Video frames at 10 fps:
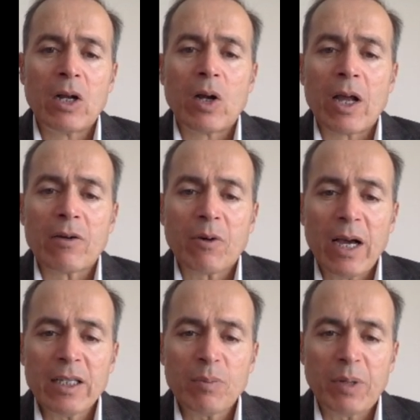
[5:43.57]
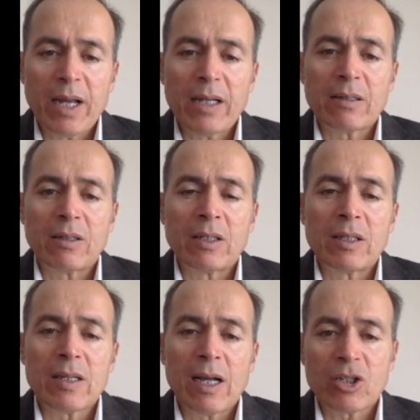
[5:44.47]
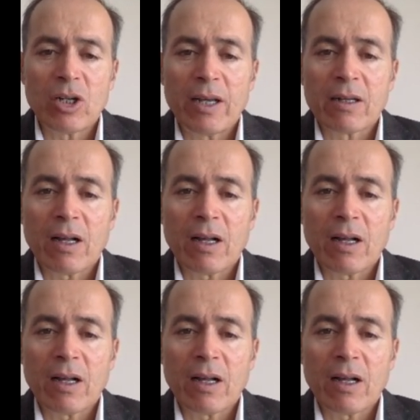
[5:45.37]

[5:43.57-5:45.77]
And rice bread, it is actually a